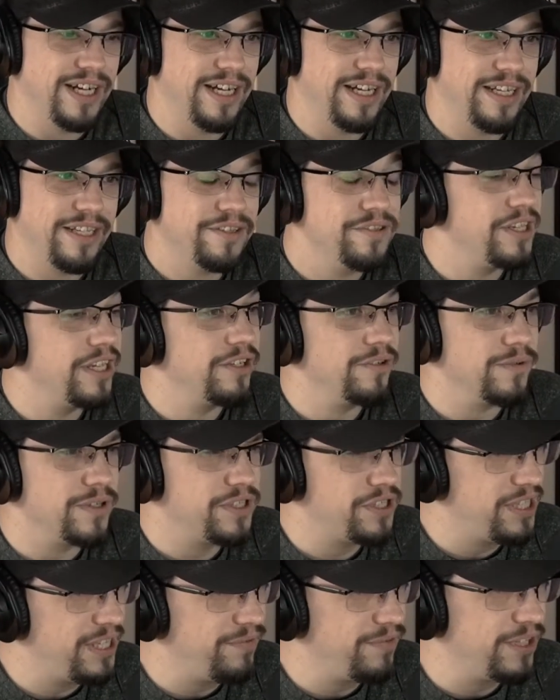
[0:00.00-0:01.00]
said you
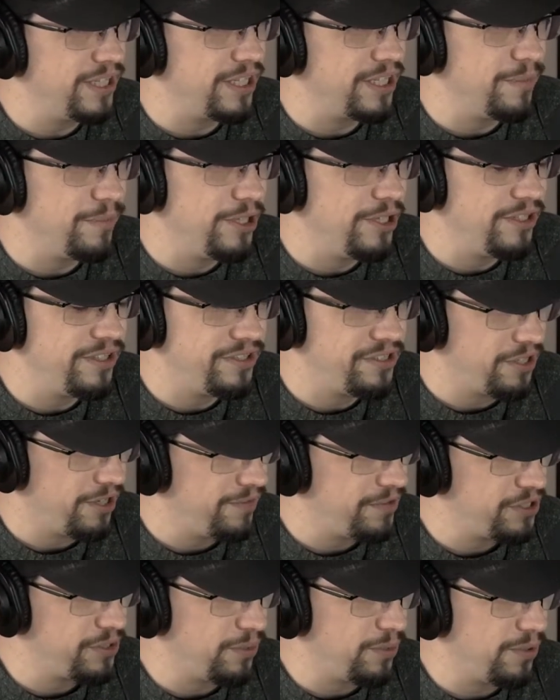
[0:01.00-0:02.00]
received the Community
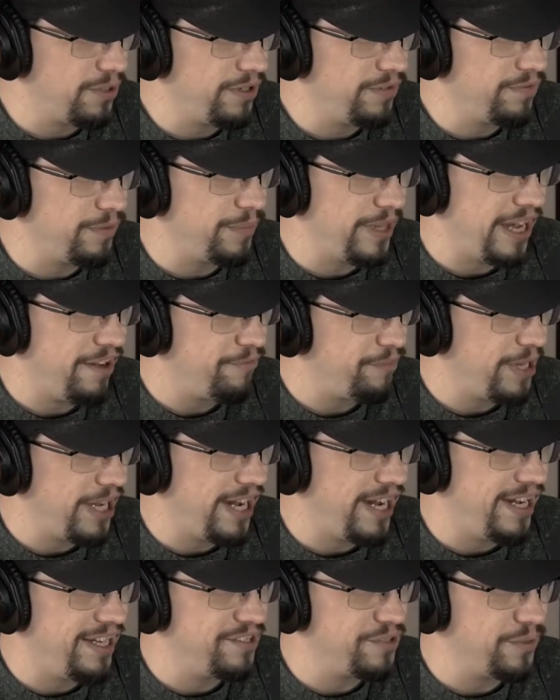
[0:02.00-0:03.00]
Service Award from the
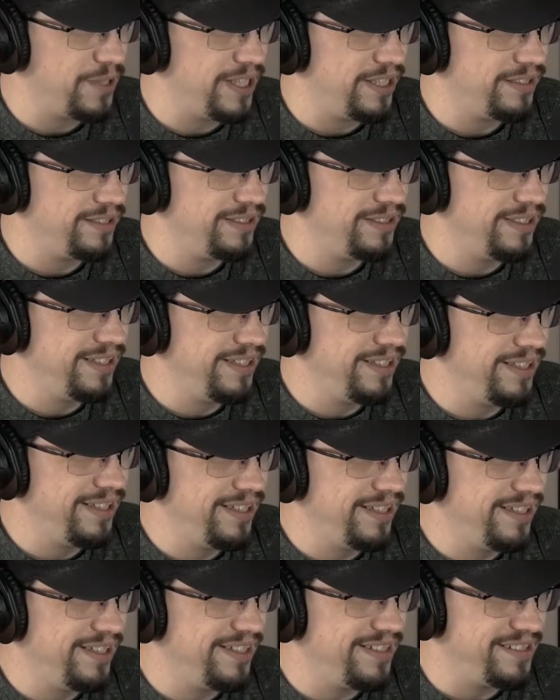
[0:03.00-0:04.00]
FBI as well.
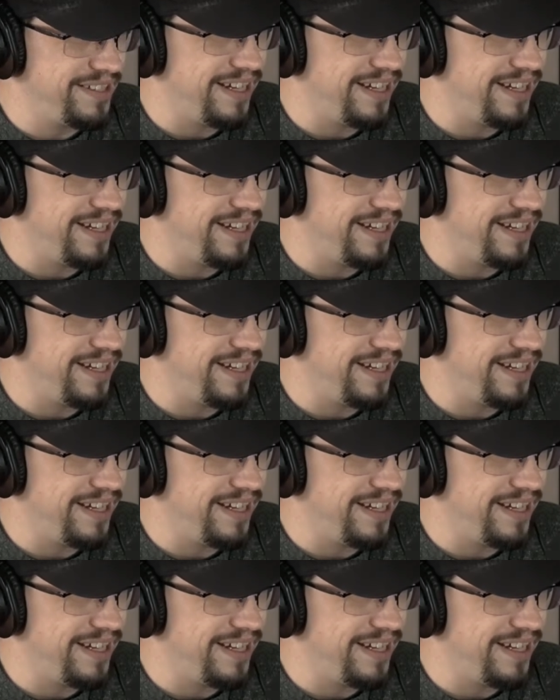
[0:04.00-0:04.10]
Is that